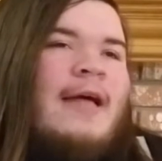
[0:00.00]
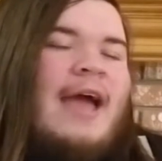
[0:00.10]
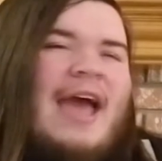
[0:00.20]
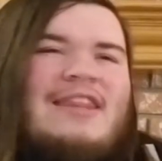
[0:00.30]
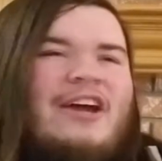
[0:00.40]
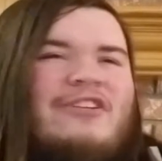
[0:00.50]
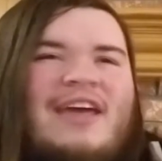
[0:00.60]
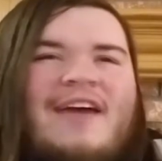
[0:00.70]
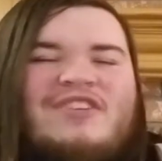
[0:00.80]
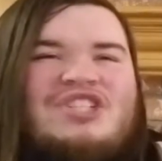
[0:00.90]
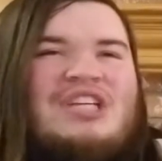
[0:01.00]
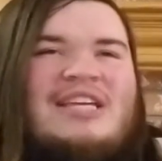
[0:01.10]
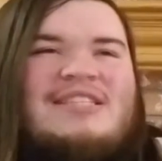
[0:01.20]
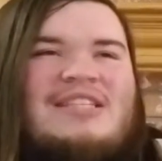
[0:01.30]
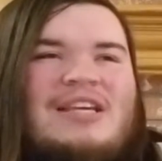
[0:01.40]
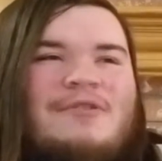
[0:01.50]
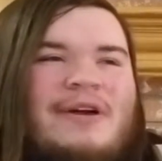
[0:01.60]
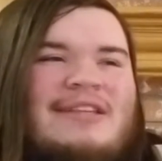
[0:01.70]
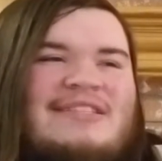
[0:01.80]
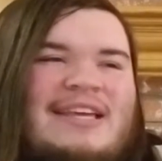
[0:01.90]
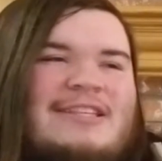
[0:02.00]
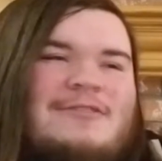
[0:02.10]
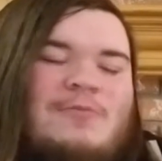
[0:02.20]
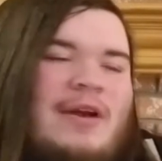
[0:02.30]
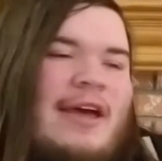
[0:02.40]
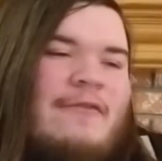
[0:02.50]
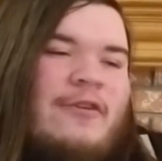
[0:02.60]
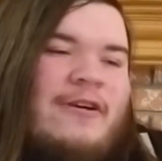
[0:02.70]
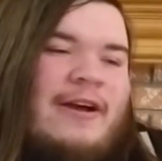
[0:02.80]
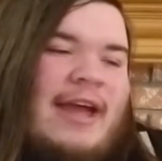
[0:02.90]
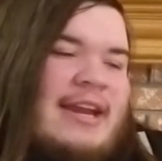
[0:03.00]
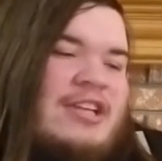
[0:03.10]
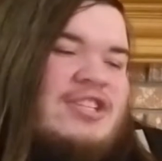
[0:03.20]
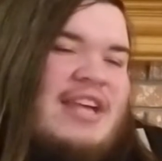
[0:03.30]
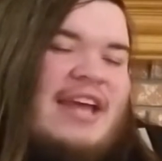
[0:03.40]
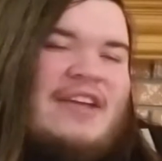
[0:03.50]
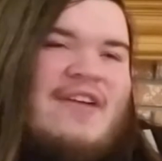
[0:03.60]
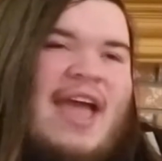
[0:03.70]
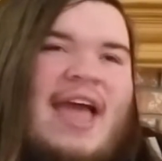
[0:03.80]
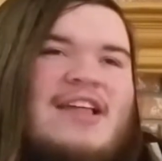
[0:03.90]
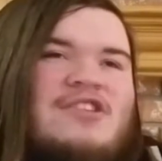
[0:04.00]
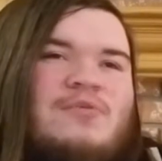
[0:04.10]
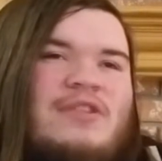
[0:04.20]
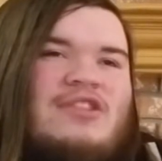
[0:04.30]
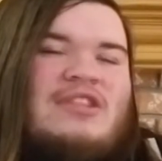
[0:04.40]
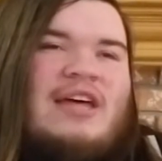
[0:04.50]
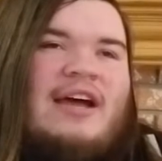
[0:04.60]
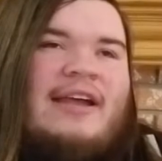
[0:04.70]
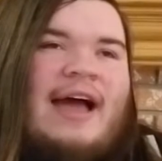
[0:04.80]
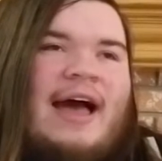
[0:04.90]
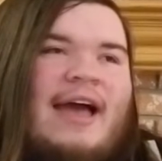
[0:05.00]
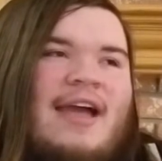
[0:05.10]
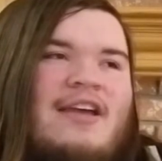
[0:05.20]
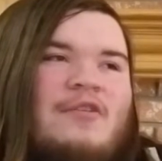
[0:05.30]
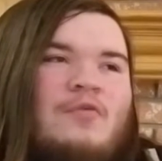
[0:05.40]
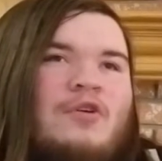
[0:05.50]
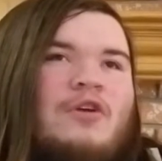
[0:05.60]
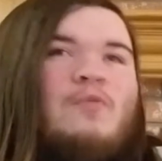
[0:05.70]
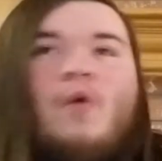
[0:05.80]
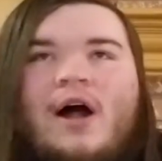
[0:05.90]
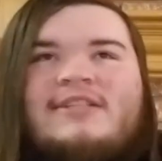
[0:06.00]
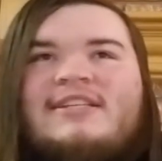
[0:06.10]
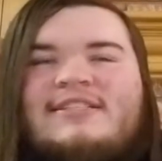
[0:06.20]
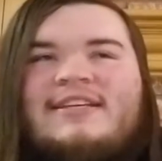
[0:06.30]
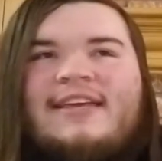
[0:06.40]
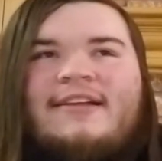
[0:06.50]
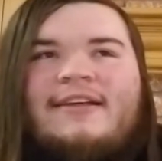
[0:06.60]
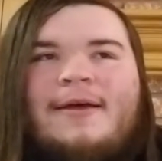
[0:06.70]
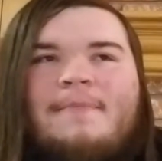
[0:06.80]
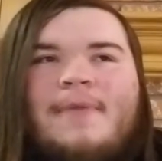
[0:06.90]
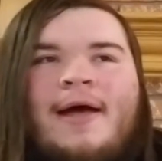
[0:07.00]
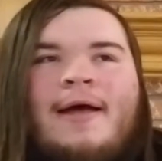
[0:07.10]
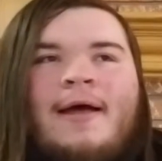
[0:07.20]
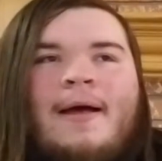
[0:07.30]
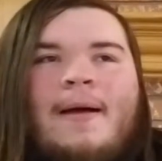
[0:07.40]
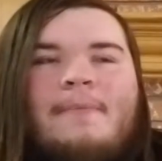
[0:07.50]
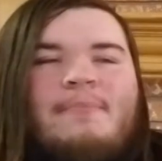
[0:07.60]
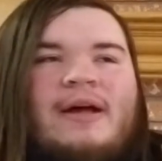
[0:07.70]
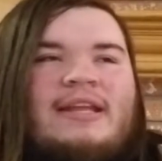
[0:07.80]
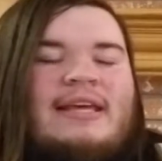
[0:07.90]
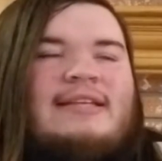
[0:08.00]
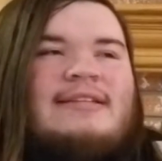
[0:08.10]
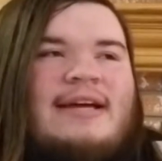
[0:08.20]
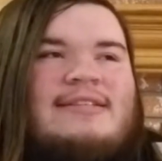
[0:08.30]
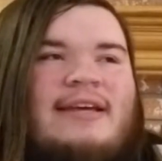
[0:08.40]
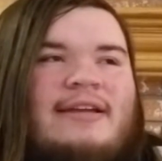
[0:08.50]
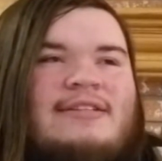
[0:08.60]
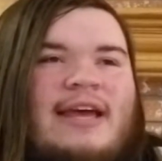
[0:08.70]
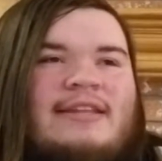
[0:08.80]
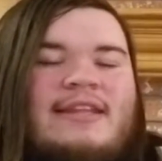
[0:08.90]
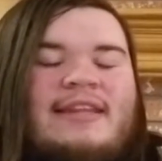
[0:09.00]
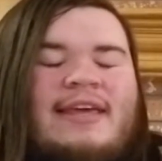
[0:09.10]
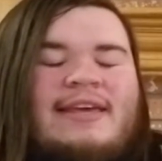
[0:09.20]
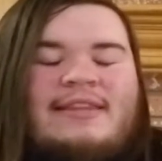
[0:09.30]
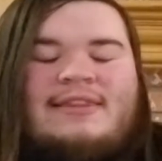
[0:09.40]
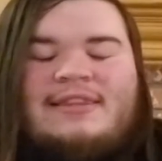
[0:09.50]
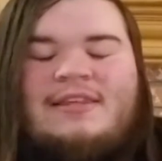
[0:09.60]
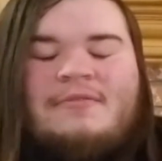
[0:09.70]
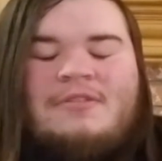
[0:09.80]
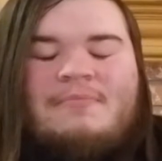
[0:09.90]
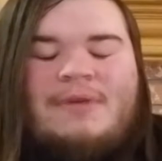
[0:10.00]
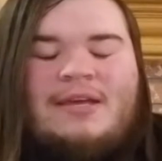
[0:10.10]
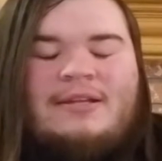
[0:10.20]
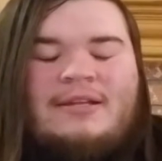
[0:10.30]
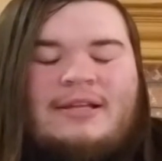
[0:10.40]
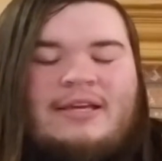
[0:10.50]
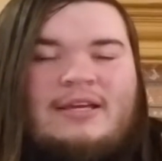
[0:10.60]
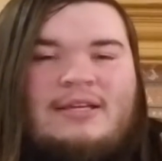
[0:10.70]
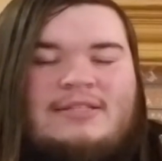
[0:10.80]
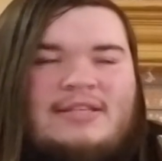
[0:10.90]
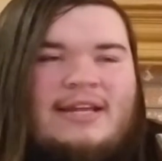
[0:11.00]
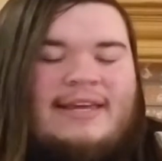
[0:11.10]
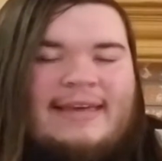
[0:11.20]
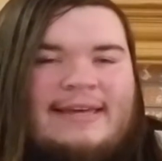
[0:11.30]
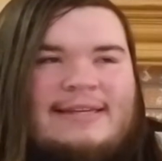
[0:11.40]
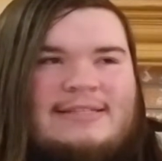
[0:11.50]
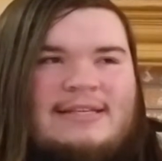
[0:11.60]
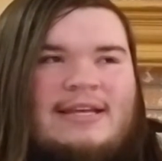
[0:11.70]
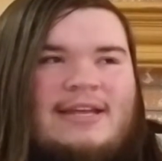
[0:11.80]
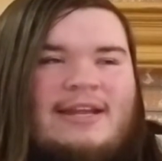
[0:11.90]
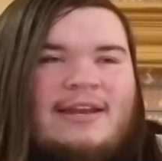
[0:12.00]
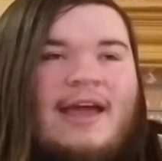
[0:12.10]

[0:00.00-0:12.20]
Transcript: And they have a chase sequence, it's whatever, and it just kind of ends with the guy wanting to kill him, but he doesn't, and then they get the main leads get a kiss in, and